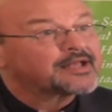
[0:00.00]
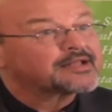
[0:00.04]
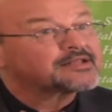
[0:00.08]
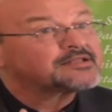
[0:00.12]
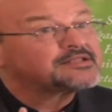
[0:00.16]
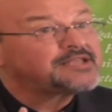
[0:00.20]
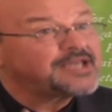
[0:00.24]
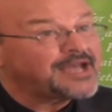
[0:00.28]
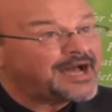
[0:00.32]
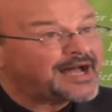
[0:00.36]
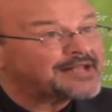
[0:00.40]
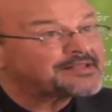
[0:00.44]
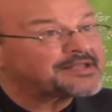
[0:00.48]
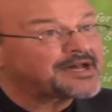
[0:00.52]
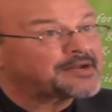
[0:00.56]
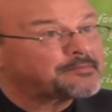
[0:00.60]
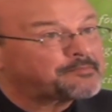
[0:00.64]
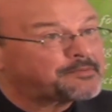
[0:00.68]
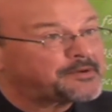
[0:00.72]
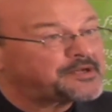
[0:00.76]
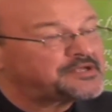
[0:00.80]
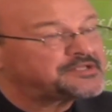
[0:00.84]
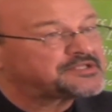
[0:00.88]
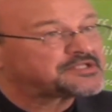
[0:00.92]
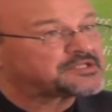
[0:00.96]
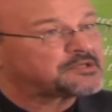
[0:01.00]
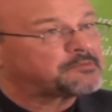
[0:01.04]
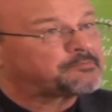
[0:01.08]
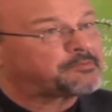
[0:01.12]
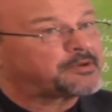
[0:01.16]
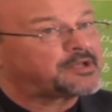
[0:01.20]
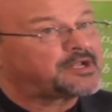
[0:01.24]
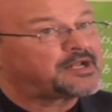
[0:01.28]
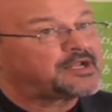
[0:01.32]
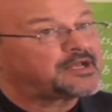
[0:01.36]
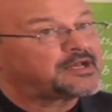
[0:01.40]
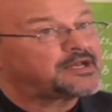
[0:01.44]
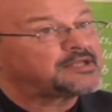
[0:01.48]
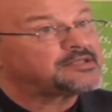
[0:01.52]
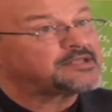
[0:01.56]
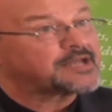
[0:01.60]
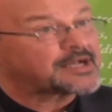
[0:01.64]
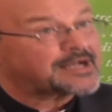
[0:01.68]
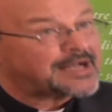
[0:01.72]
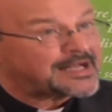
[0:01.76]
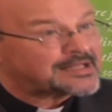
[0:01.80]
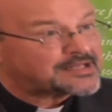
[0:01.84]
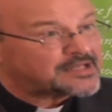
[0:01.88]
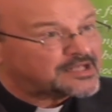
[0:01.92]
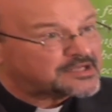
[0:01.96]
The other principle in the
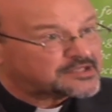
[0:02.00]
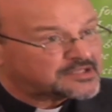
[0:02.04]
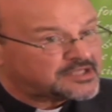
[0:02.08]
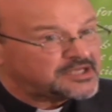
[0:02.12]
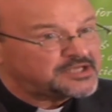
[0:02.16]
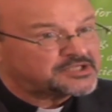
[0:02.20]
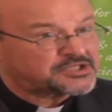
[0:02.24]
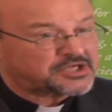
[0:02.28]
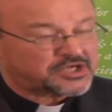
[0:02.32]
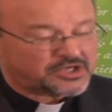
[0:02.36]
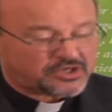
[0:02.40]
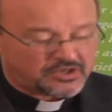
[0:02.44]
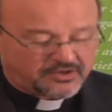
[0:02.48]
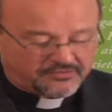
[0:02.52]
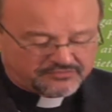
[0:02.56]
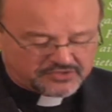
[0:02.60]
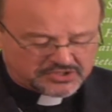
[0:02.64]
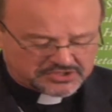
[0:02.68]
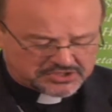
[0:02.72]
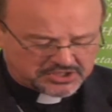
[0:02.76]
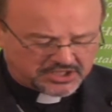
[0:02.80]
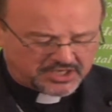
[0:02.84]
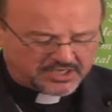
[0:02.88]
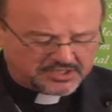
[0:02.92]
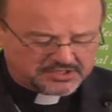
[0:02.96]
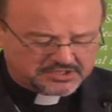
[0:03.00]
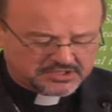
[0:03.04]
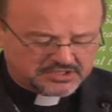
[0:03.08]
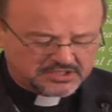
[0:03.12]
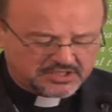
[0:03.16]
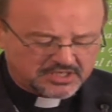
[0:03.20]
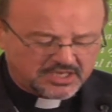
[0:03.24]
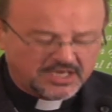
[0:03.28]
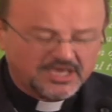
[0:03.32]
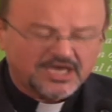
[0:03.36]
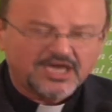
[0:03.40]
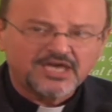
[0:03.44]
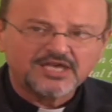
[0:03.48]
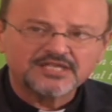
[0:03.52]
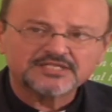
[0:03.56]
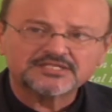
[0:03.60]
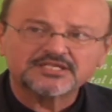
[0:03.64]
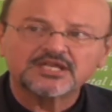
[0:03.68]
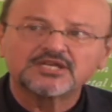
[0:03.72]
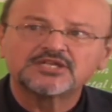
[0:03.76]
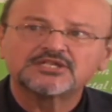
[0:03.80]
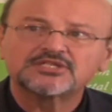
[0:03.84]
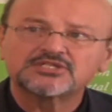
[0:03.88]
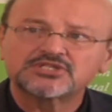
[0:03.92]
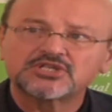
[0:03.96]
Catholic teaching of the Church
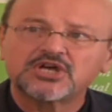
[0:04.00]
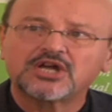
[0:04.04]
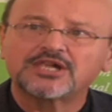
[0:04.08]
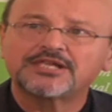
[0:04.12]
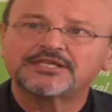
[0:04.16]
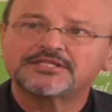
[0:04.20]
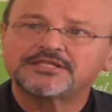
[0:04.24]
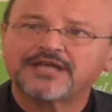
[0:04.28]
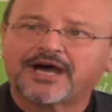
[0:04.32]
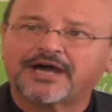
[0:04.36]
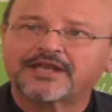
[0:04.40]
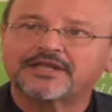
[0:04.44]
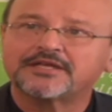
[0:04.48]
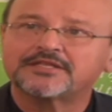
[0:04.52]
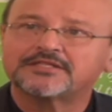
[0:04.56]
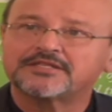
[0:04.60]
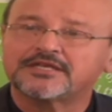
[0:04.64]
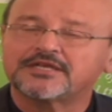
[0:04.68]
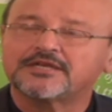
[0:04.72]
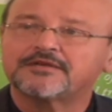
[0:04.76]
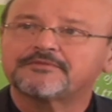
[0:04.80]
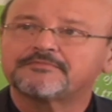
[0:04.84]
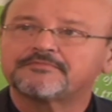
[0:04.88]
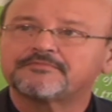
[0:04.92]
is solidarity.